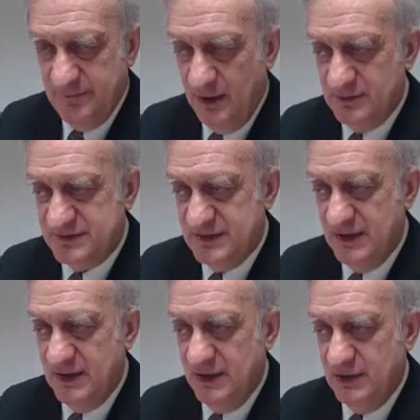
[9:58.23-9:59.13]
house
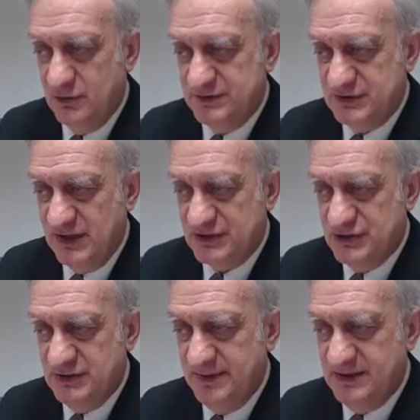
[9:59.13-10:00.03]

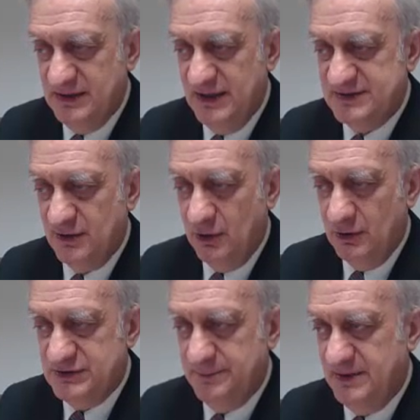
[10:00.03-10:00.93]
construction, but it has
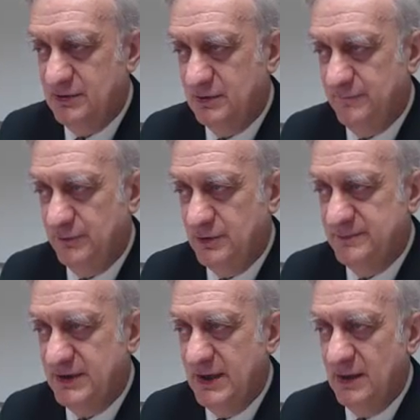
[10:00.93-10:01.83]
also been
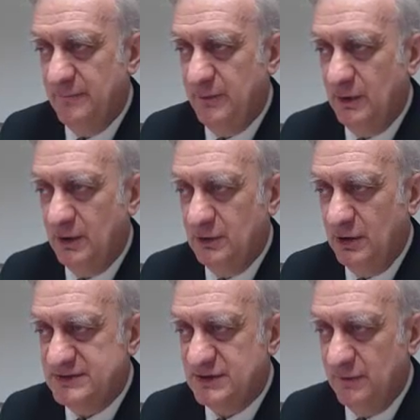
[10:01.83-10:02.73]
confirmed for
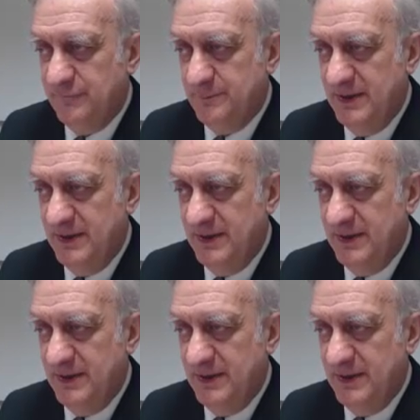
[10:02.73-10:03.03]
lots of